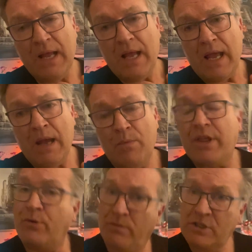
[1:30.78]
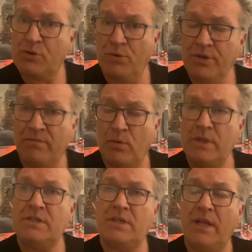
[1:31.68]
overtone in the
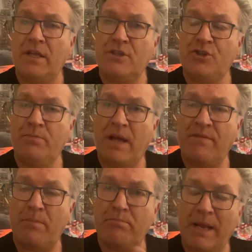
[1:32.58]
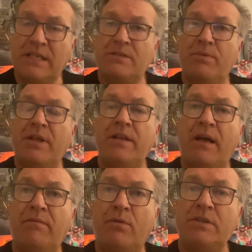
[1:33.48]
voice. It should have a mix within
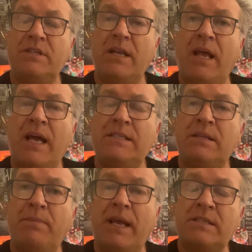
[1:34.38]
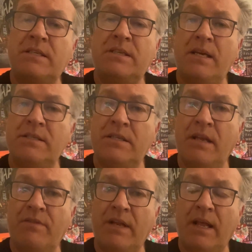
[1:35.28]
that voice, and it has to be exercised in
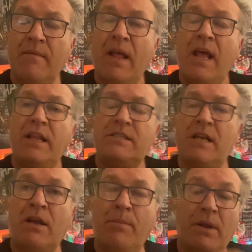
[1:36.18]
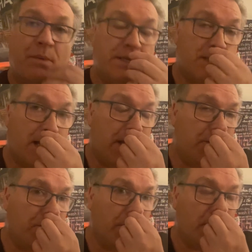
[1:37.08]
every day. These are a couple of ways that I
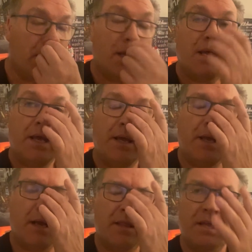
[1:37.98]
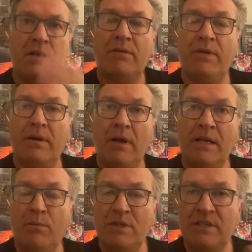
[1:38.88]
do it. I think of
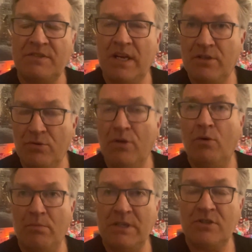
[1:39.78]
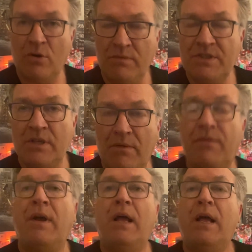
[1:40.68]
it, once I've started doing all my soft
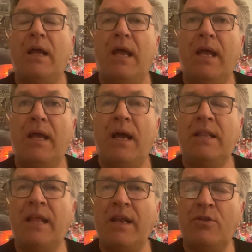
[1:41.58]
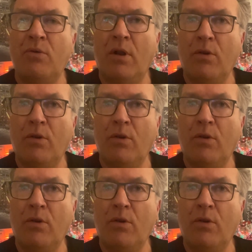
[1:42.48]
stuff, I tend to do